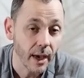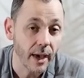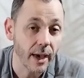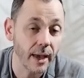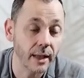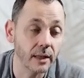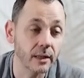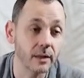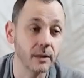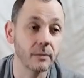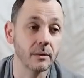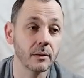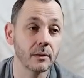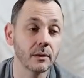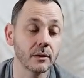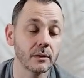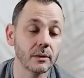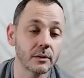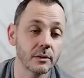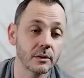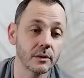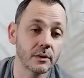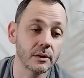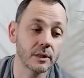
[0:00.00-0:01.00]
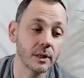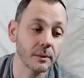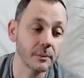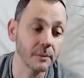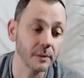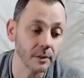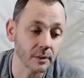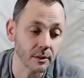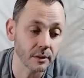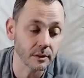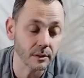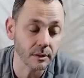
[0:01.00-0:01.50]
And
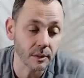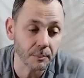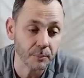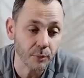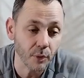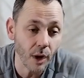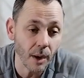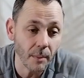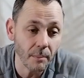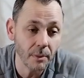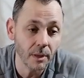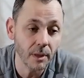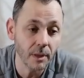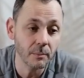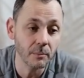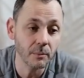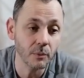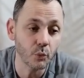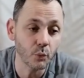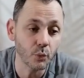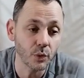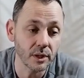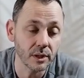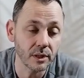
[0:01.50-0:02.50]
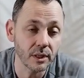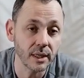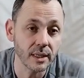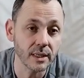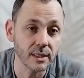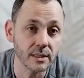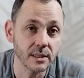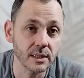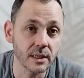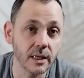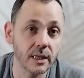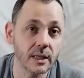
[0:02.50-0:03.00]
the problem with
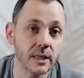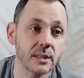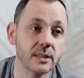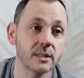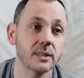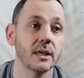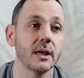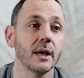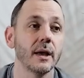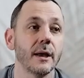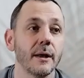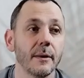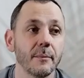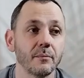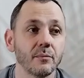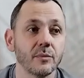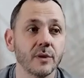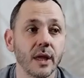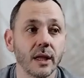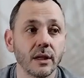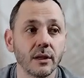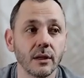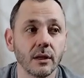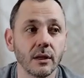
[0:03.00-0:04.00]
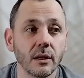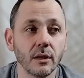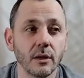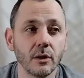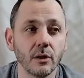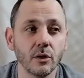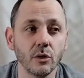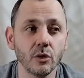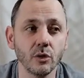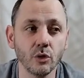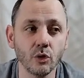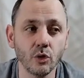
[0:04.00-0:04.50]
this is that
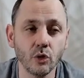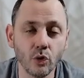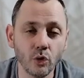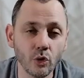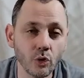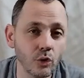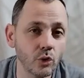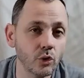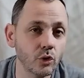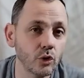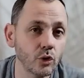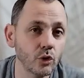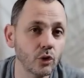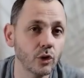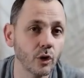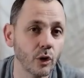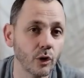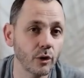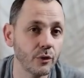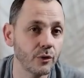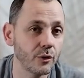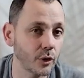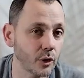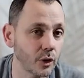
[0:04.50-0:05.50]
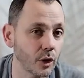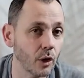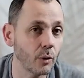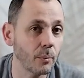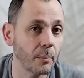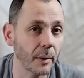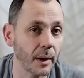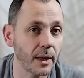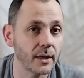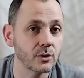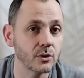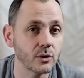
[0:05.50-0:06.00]
you do know, if you
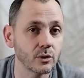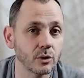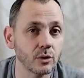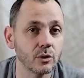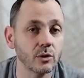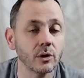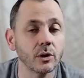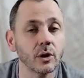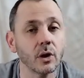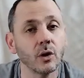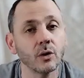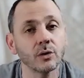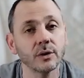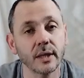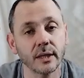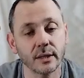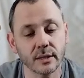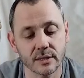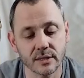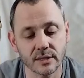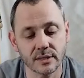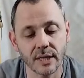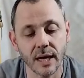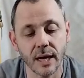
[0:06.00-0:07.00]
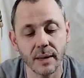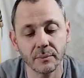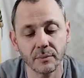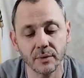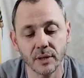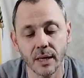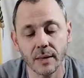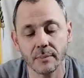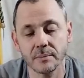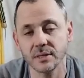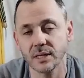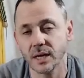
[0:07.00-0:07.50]
grow plants, you do know that
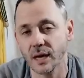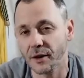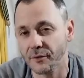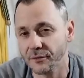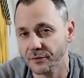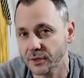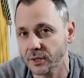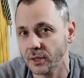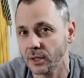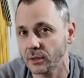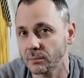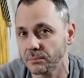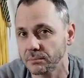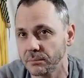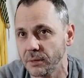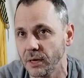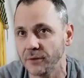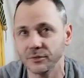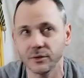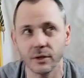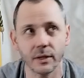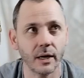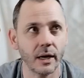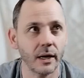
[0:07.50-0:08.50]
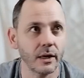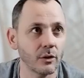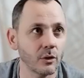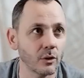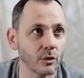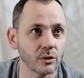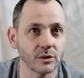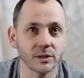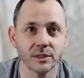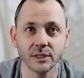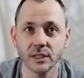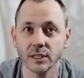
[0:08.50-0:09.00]
sometimes after I
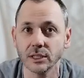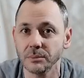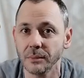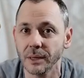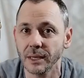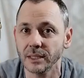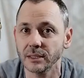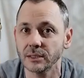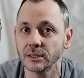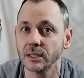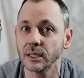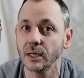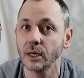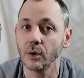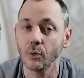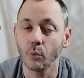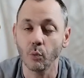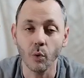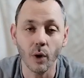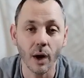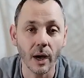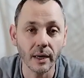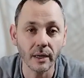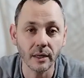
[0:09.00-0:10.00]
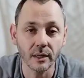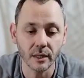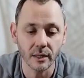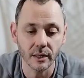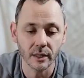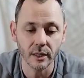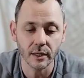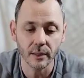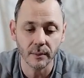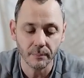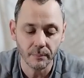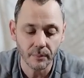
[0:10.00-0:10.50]
know 6 months, 1
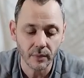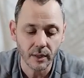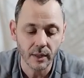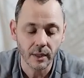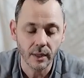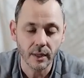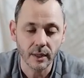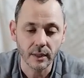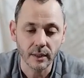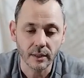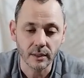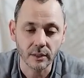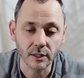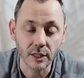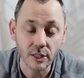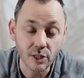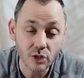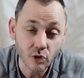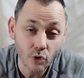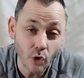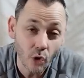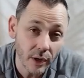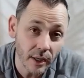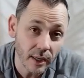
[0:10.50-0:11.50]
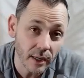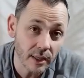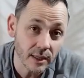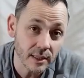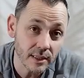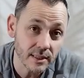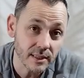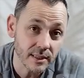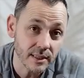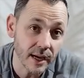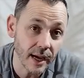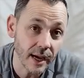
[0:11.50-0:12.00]
year, the soil
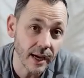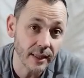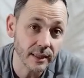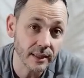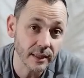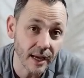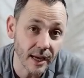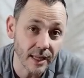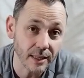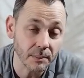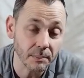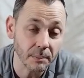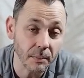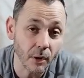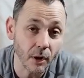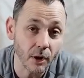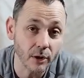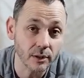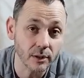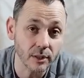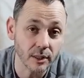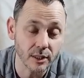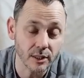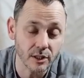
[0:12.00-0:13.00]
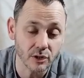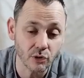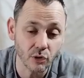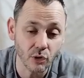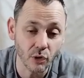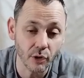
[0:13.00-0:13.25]
inside that pot is